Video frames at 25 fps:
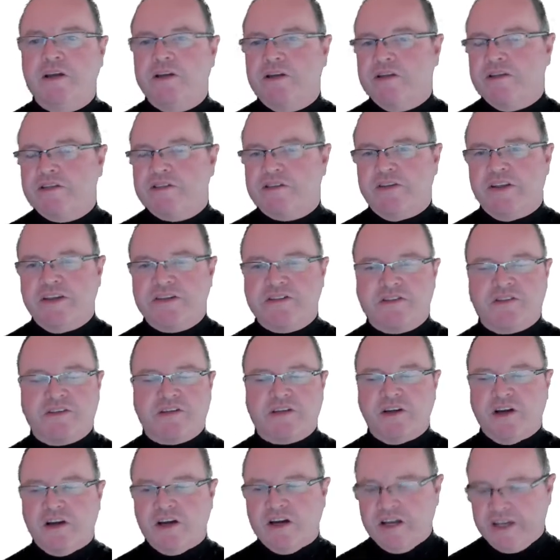So that's the
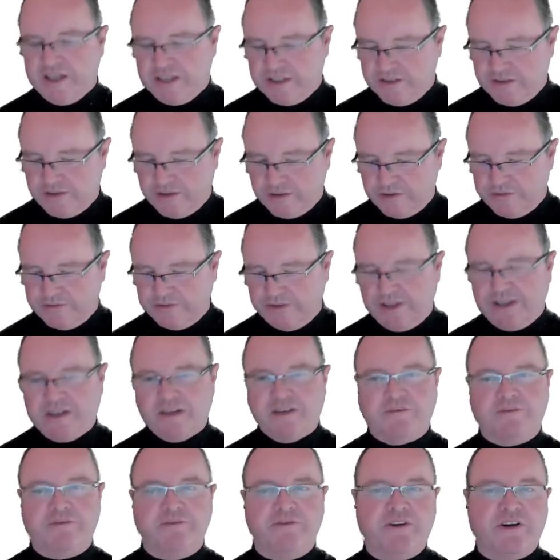kind of
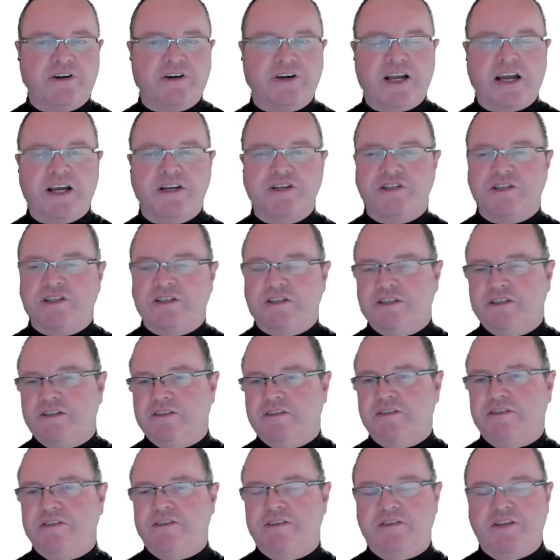variation
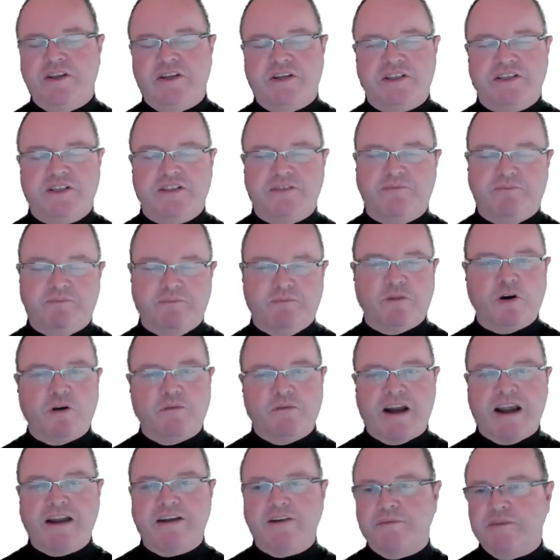and that
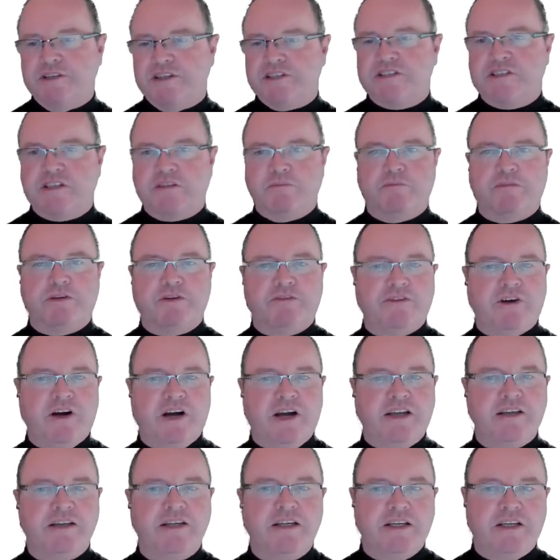randomness can
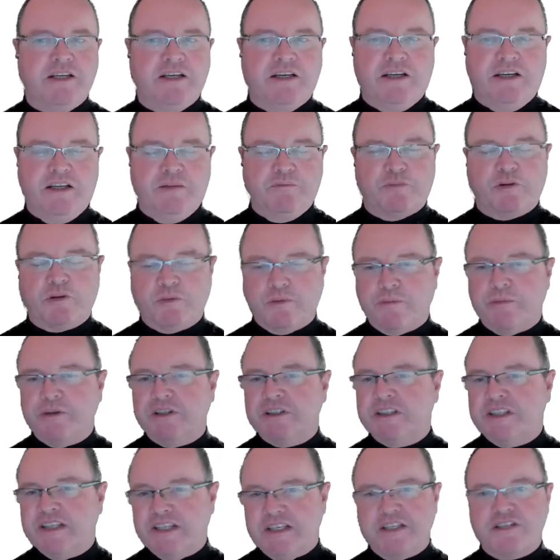provide, and
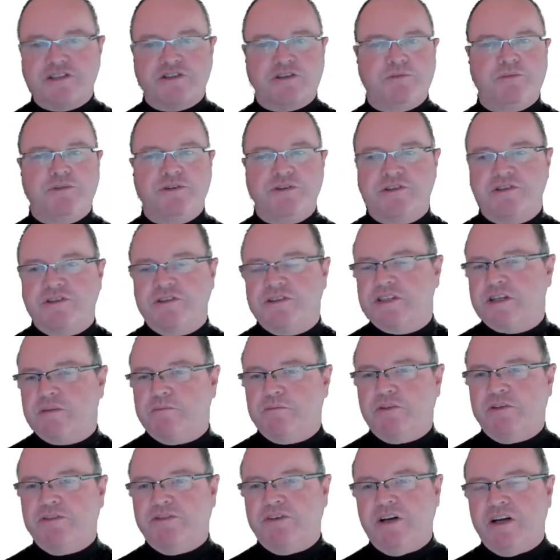probability distributions can
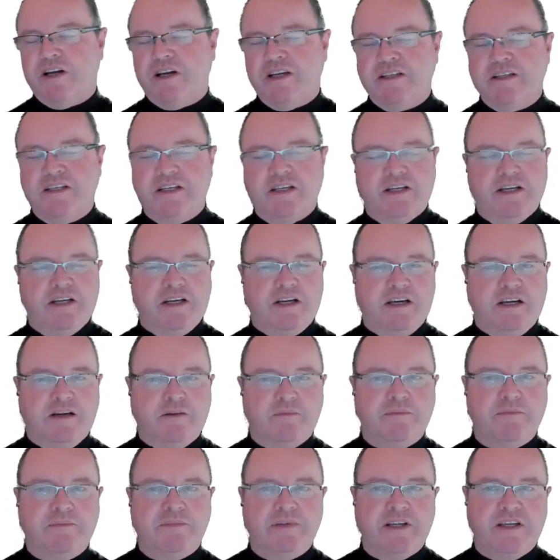provide
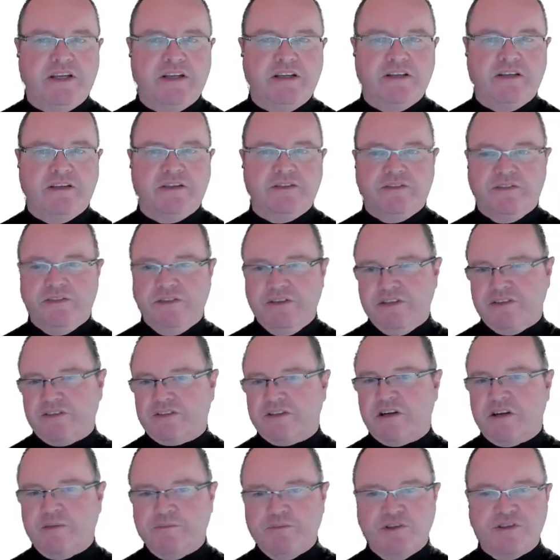in these
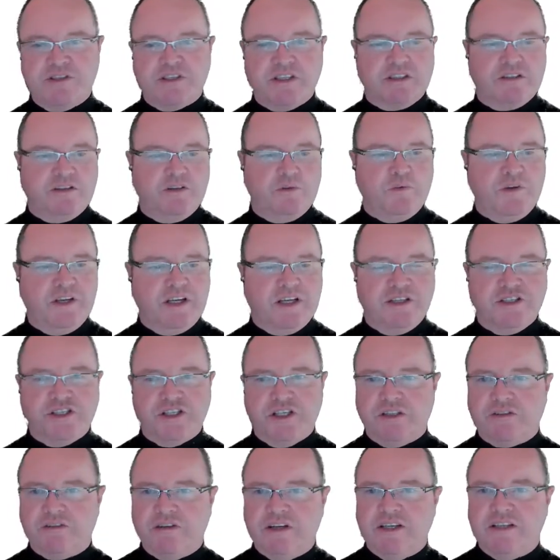kind of music that we can
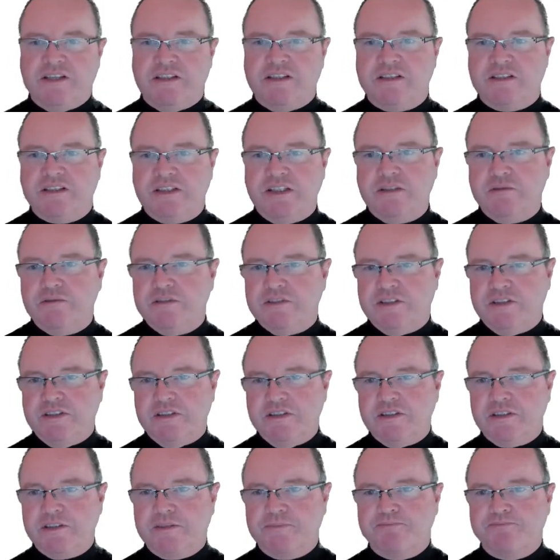generate as
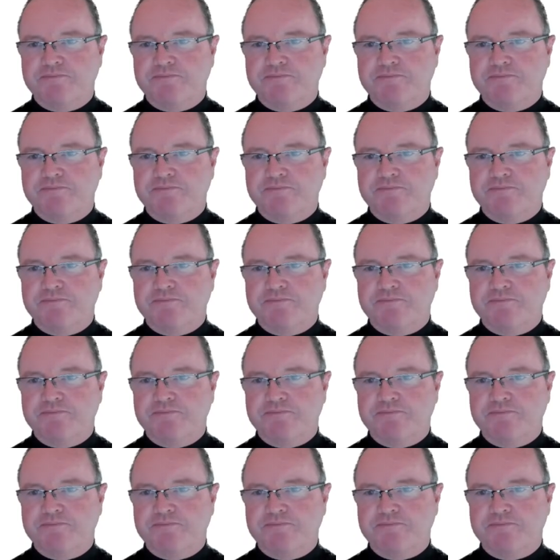sequences.